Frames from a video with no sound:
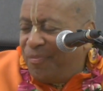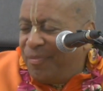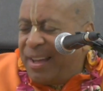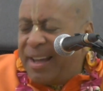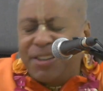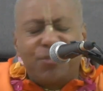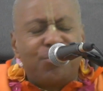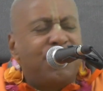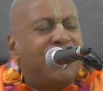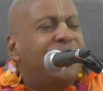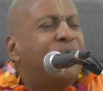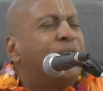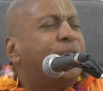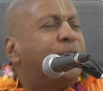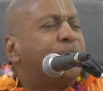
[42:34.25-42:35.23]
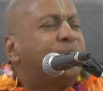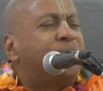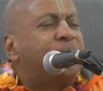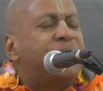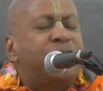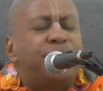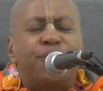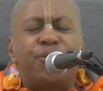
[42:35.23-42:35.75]
That's real
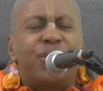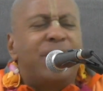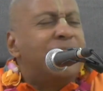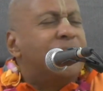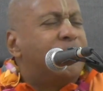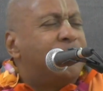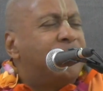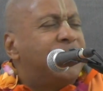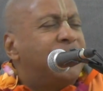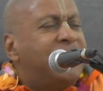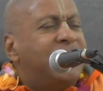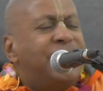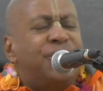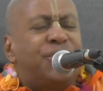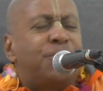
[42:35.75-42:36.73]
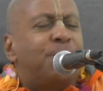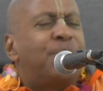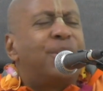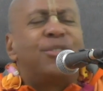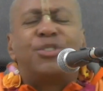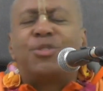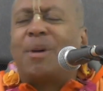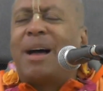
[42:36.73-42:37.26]
freedom in
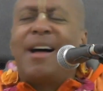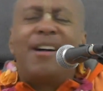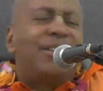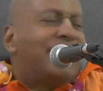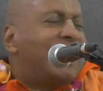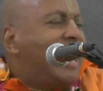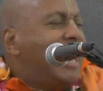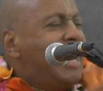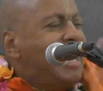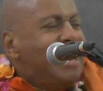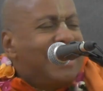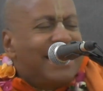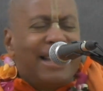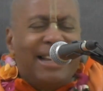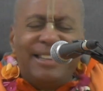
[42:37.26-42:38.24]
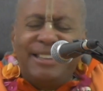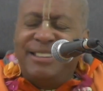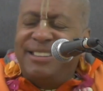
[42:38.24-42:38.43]
spirituality, anything.